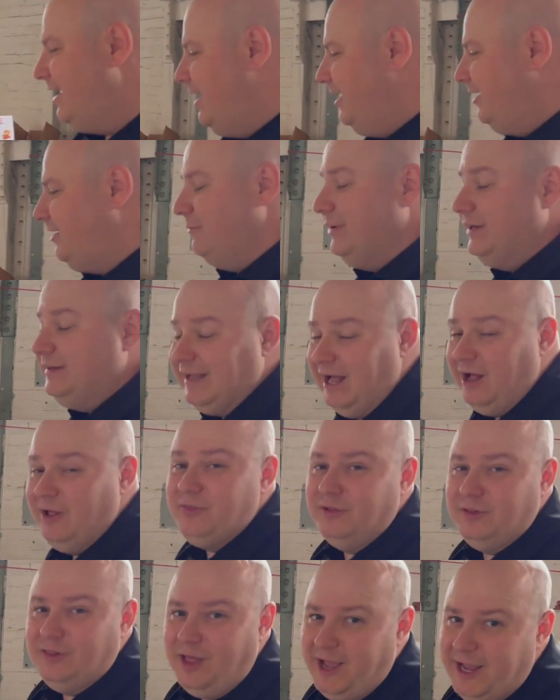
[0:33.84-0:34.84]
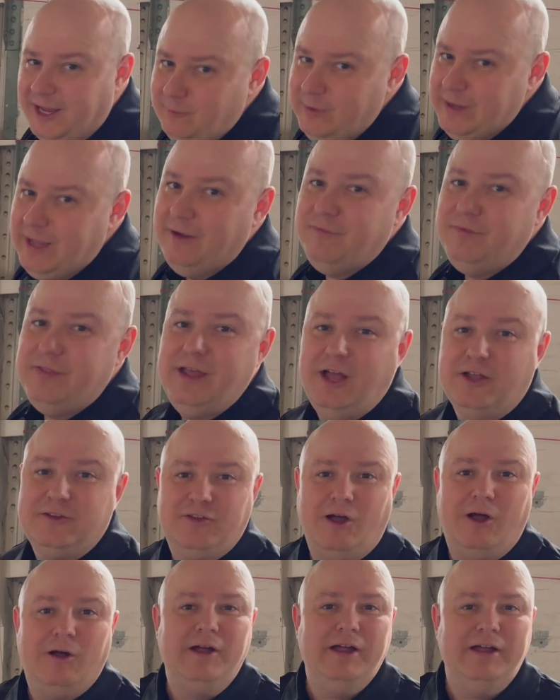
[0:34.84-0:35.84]
Coming down the line, we have the
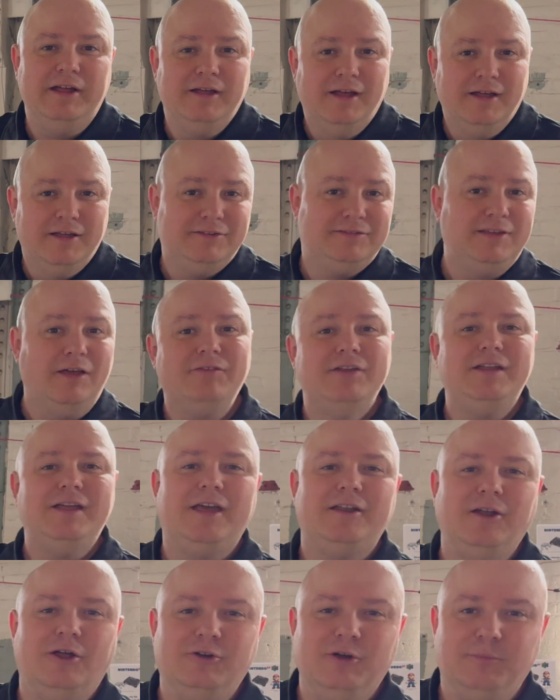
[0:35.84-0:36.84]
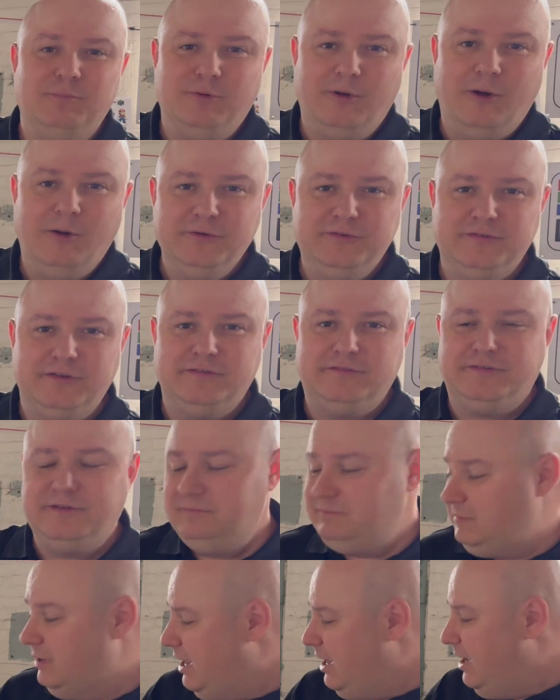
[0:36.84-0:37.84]
Atari 7800 Pro
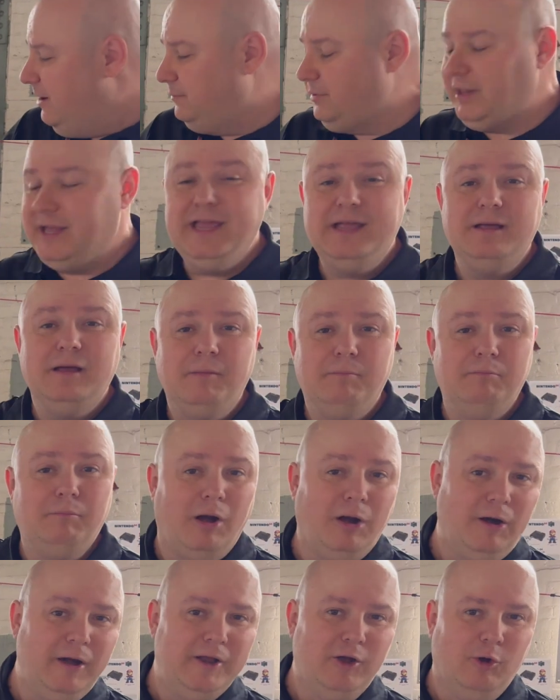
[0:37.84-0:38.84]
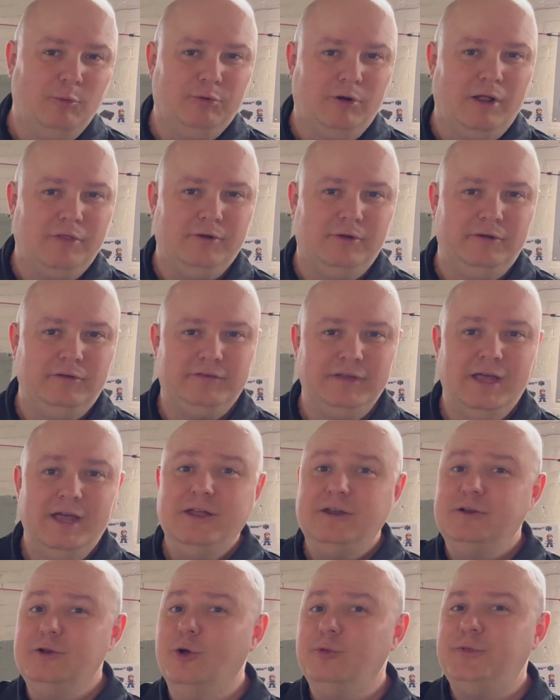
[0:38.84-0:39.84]
system playing Mario Brothers.
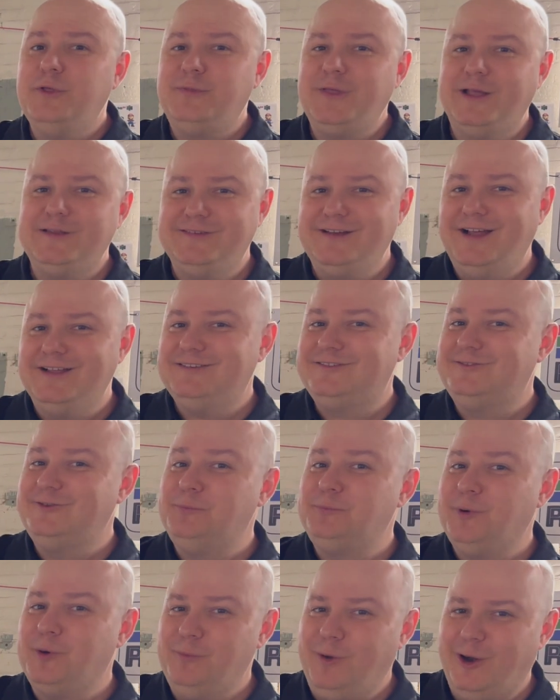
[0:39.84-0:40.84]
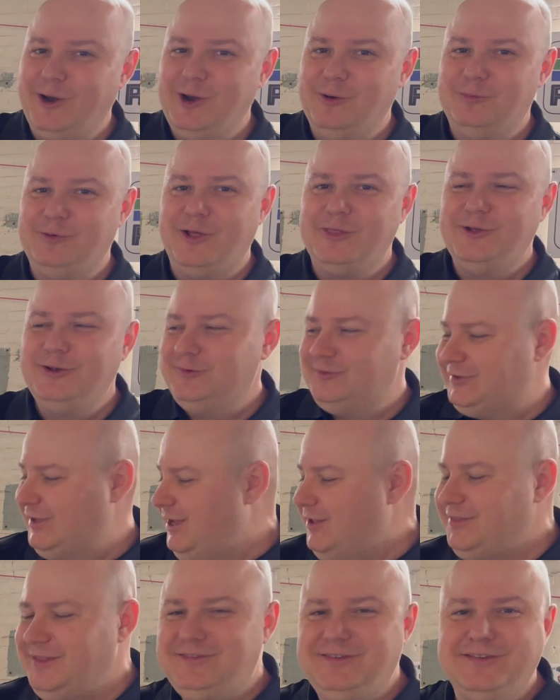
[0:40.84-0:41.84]
Note that that's not Super Mario Brothers.
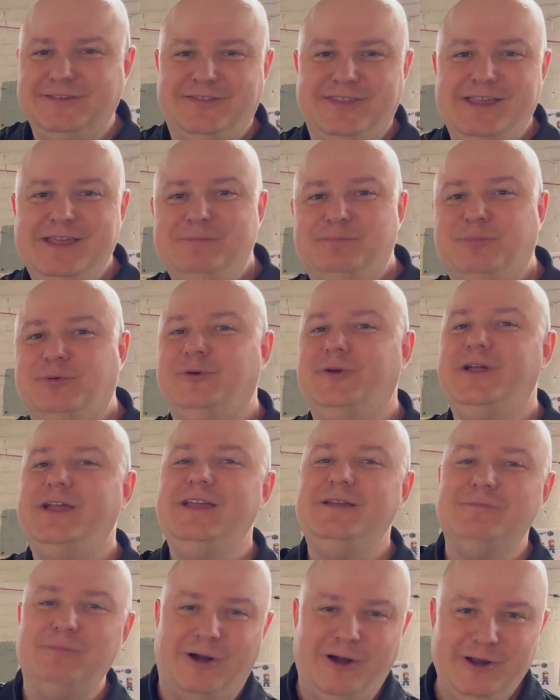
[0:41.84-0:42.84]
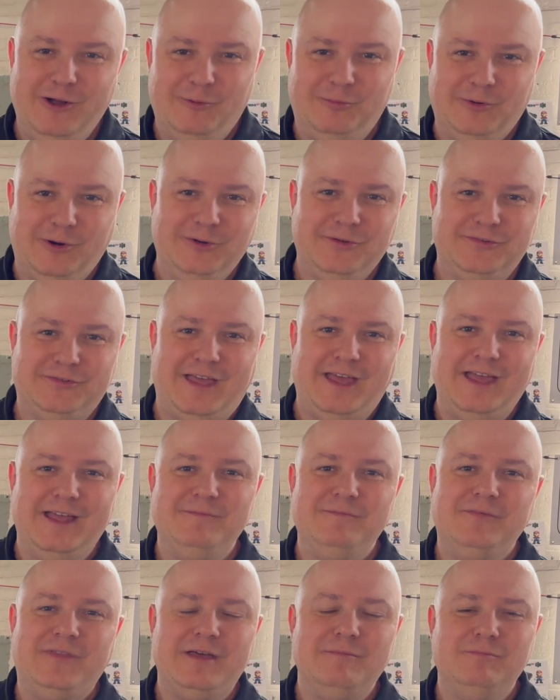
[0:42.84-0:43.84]
This is the pre-Mario Bros
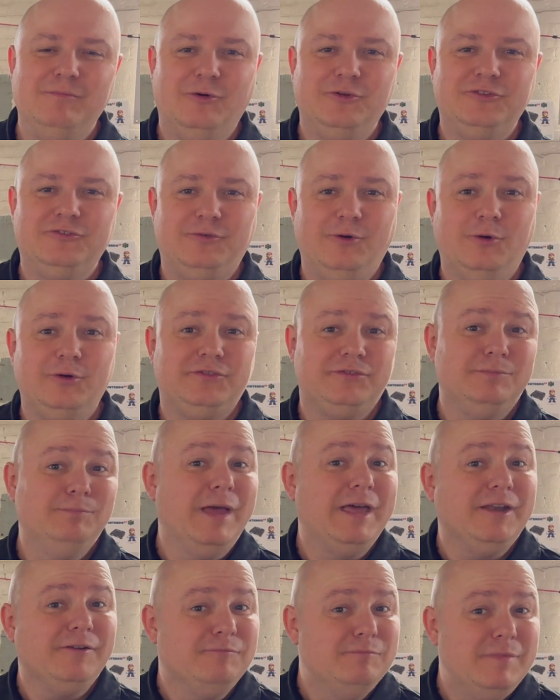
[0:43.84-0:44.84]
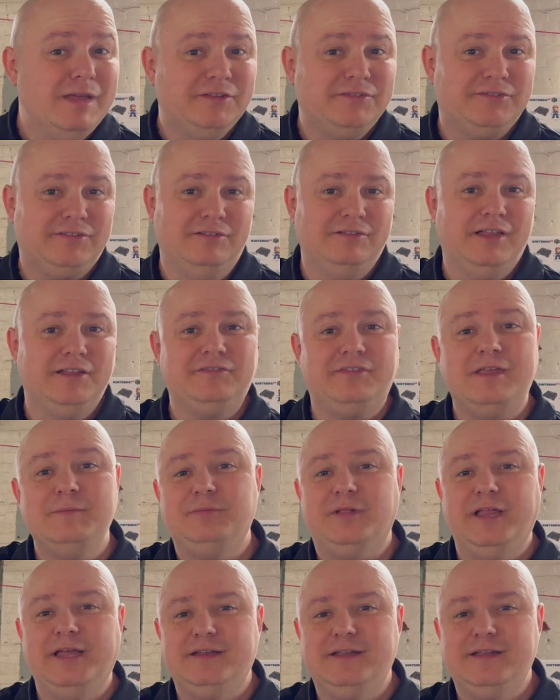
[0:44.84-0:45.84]
game that most folks might have missed unless they
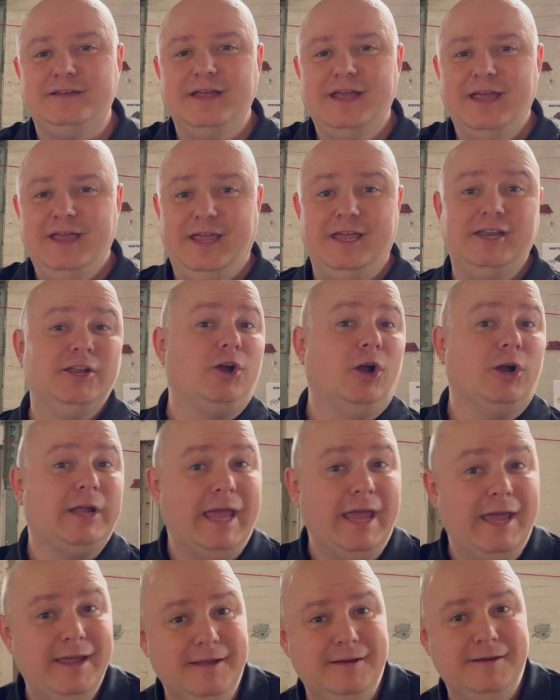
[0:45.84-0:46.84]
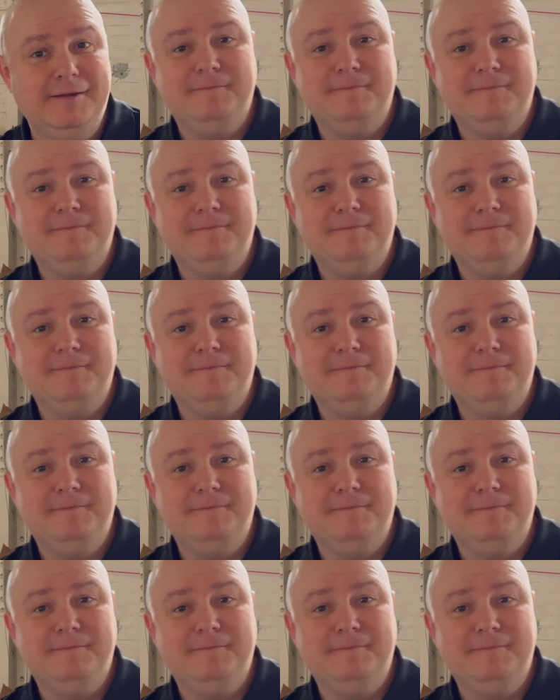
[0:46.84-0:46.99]
played it in an arcade.